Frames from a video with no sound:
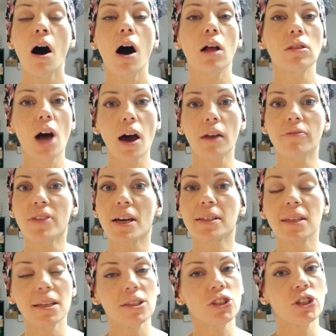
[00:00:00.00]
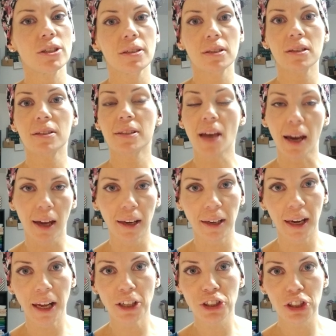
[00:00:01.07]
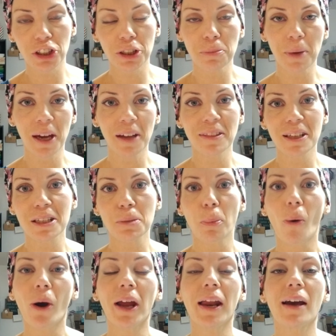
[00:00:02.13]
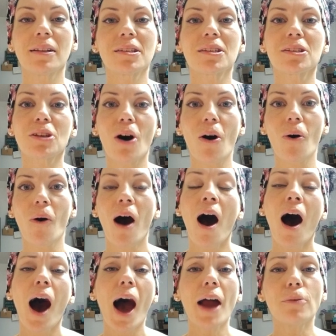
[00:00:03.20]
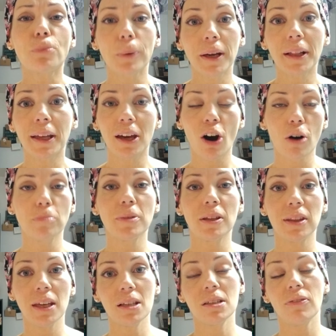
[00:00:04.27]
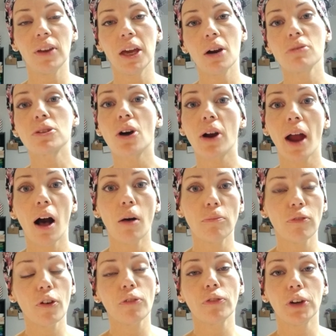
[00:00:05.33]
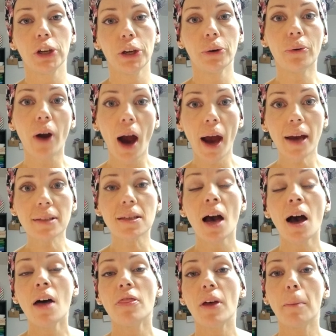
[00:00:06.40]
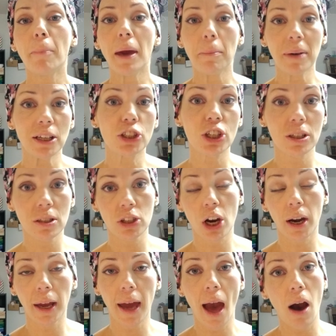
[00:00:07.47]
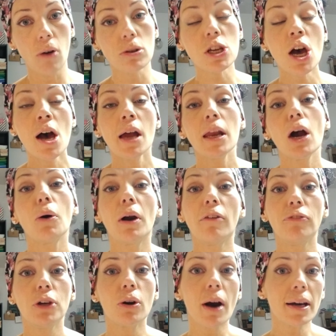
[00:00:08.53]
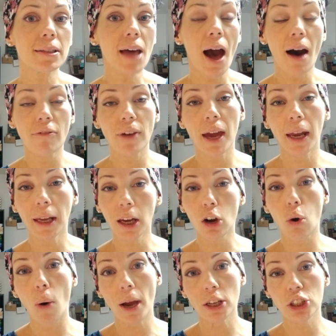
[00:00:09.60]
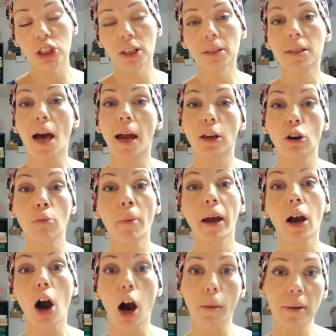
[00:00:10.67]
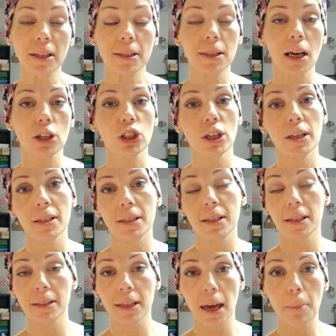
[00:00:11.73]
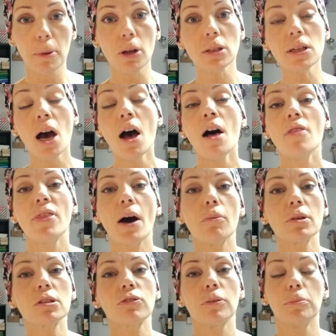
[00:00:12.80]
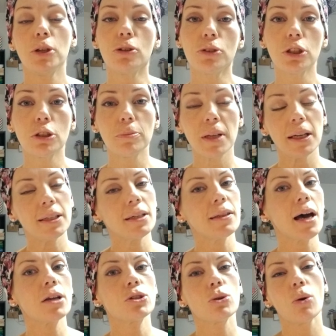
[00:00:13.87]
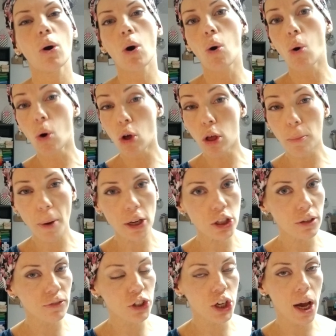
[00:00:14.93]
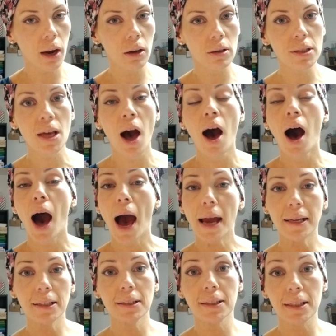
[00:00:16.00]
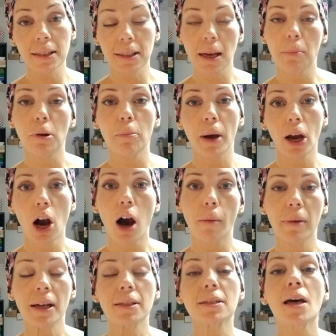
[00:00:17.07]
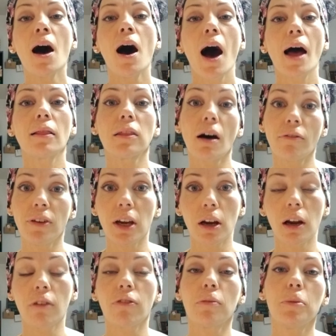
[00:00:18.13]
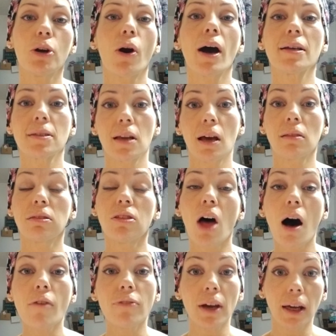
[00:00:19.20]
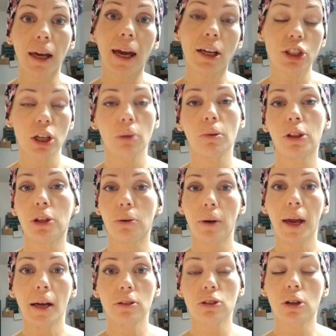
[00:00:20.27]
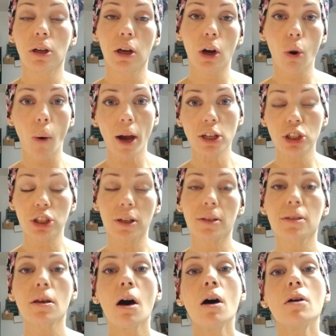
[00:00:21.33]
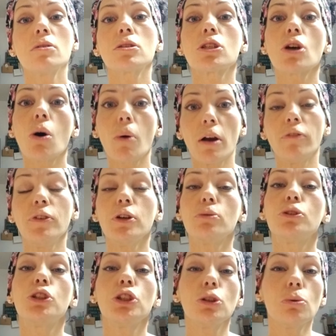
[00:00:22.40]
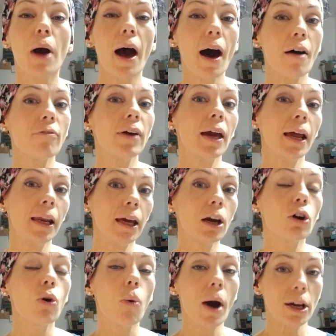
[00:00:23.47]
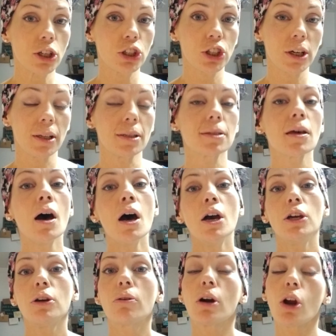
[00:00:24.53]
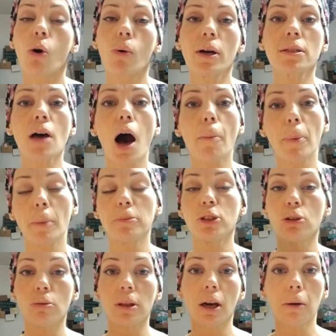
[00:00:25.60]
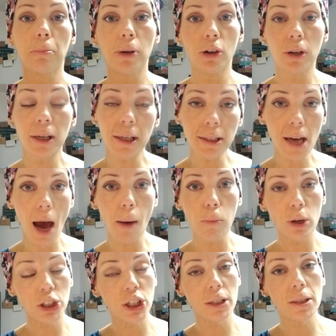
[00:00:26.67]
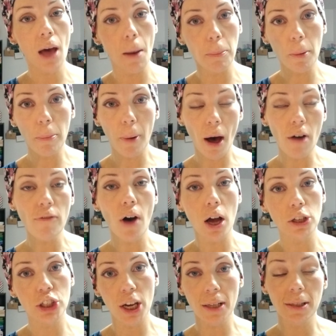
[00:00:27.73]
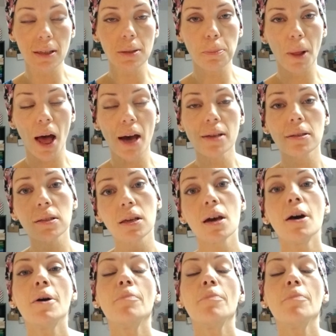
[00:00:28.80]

A lot of this is just second nature to me at this point, and so I really hope that these videos are helpful for you guys that may be just starting out. Now, if you guys have any questions, I know my comment section is disabled. That was from YouTube. They did that to a whole bunch of channels. I didn't disable my comments. I love hearing from you guys, and I love engaging with you and answering your questions. So if you do have any questions, questions, you can always hop up to the community tab, which is up above on Jess is Blessed.